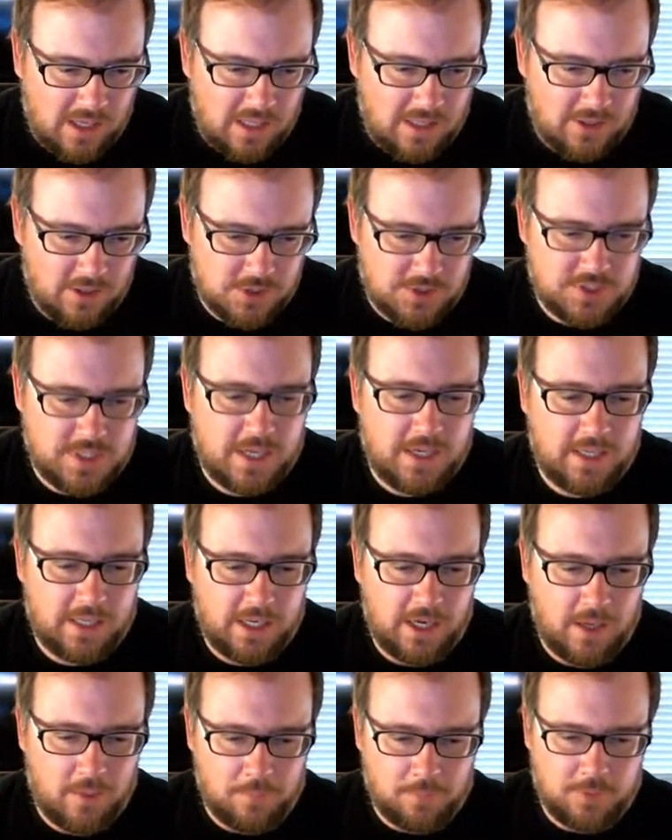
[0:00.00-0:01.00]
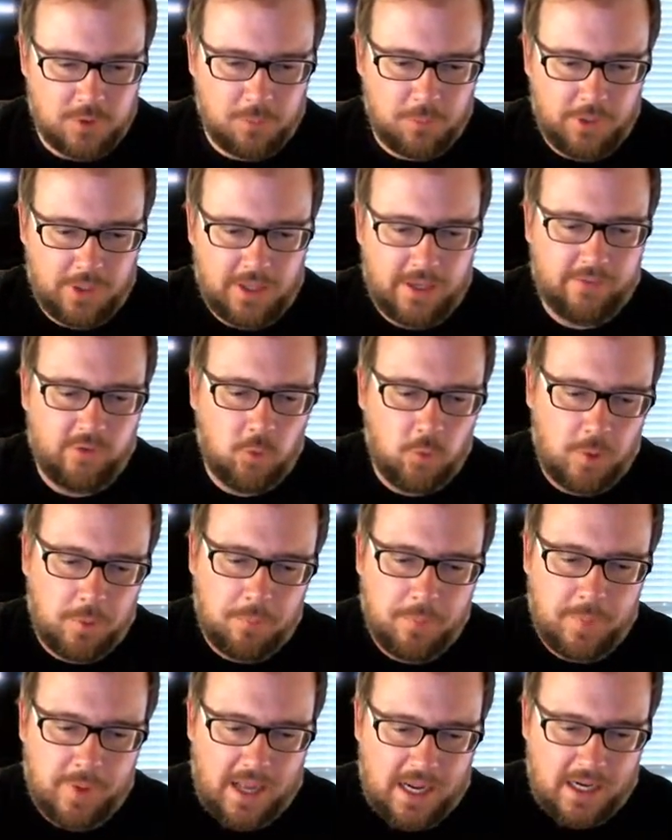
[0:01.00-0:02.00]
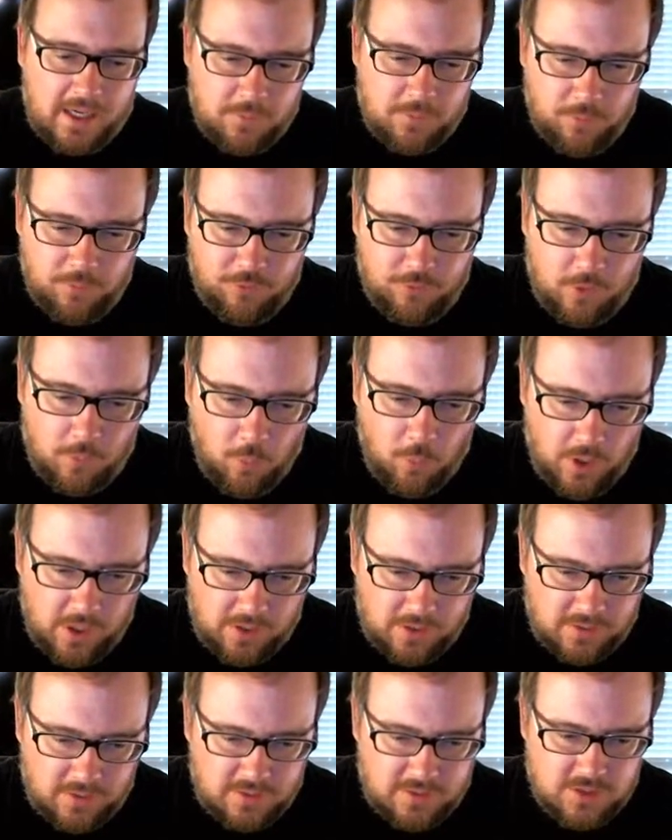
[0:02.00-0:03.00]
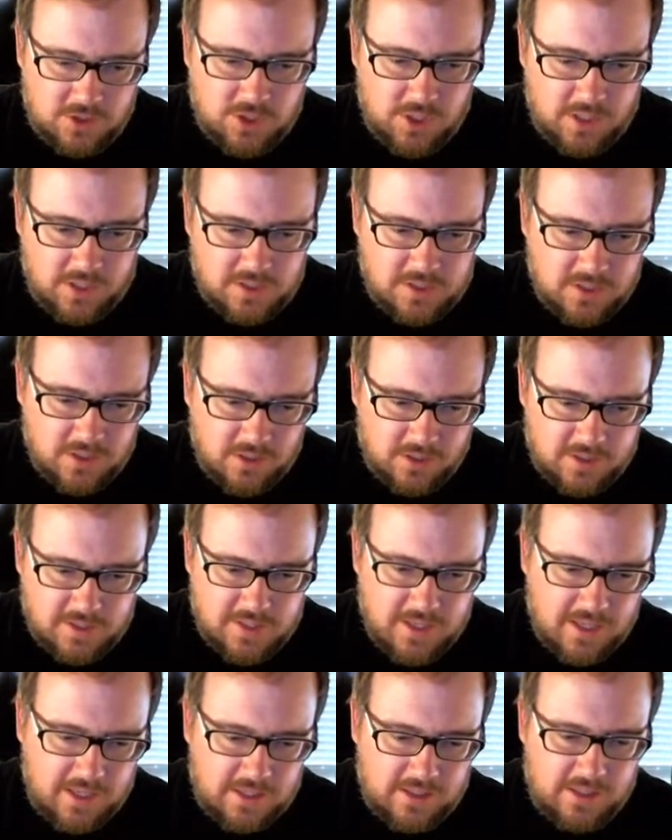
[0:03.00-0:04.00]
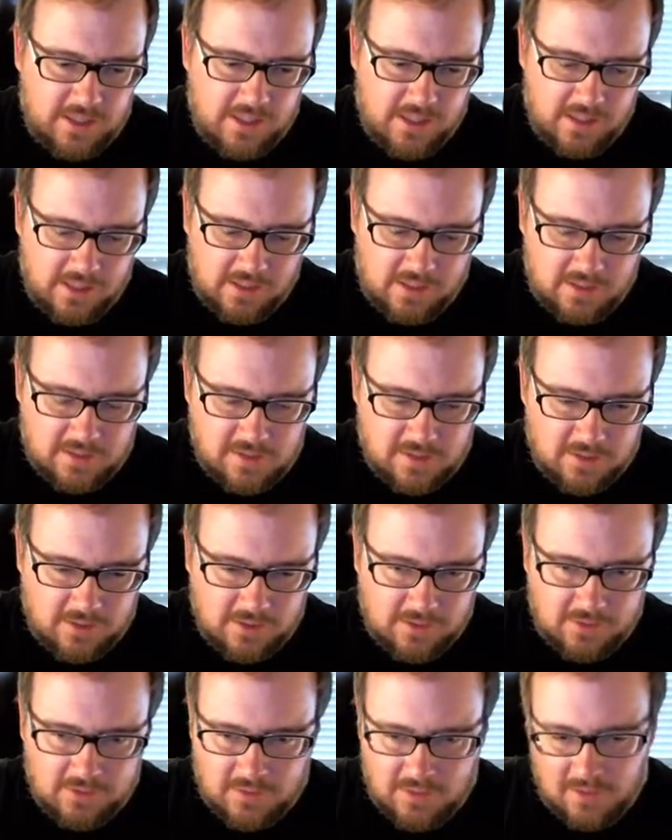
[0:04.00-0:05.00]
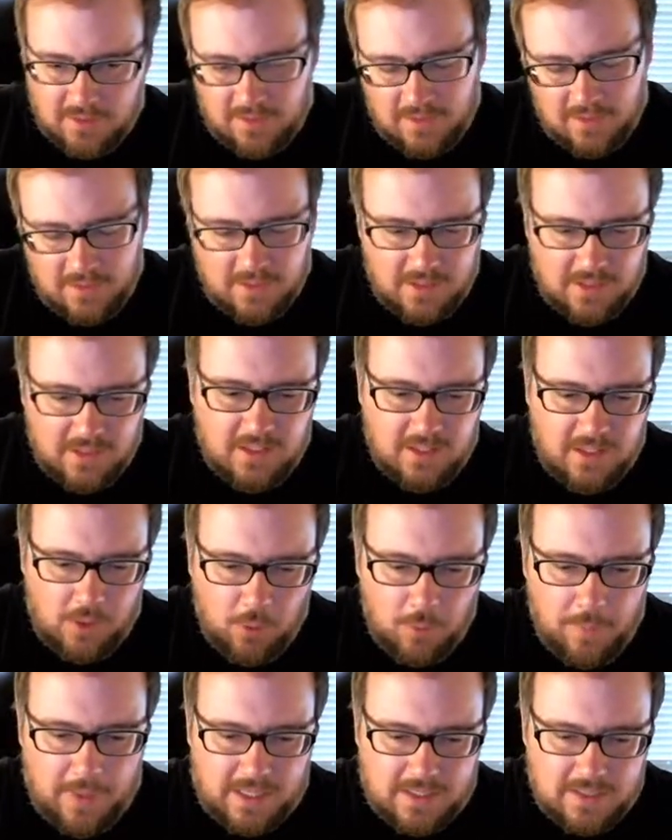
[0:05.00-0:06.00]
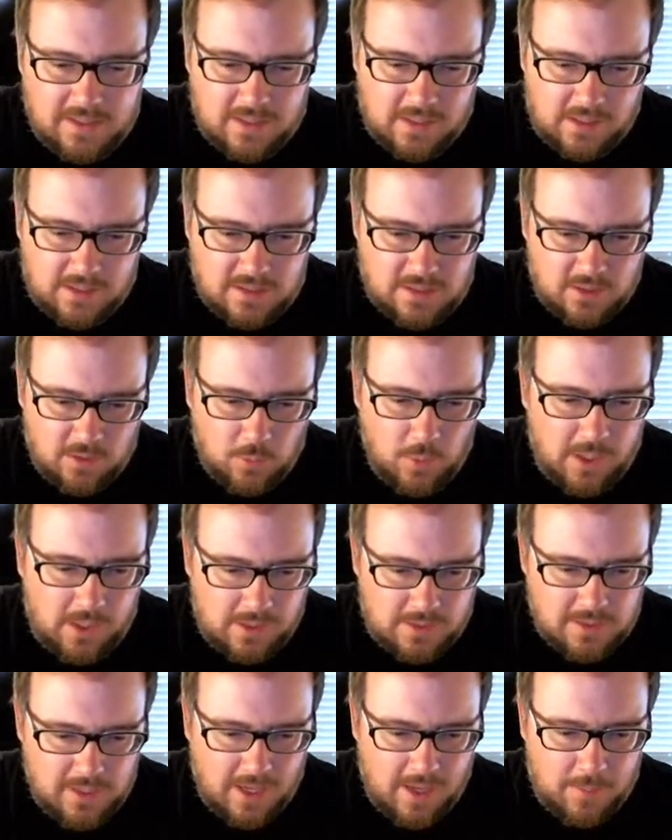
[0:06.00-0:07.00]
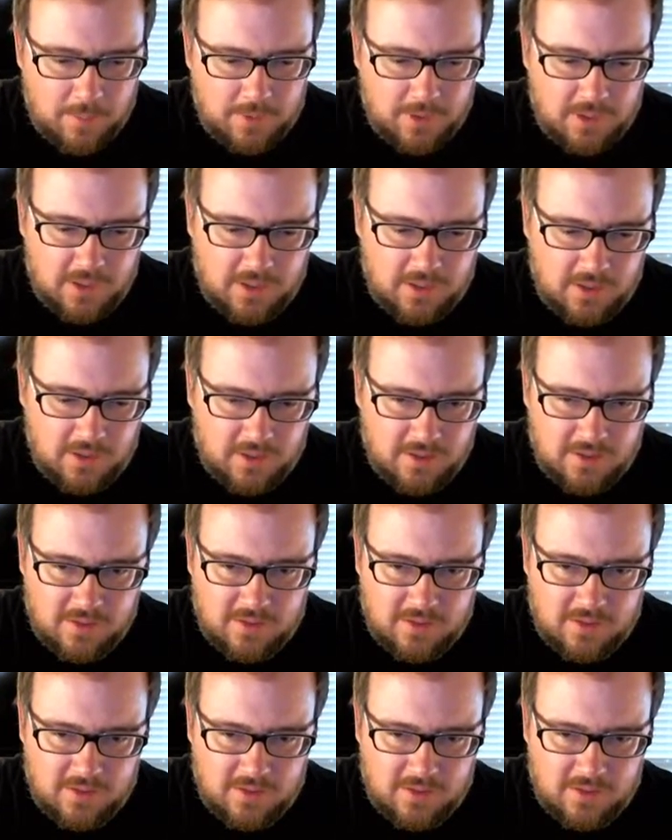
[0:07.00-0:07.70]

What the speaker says: they're setting it up to bring everyone back from what Shang Tsung said at the end, so it would make sense. What is happening here?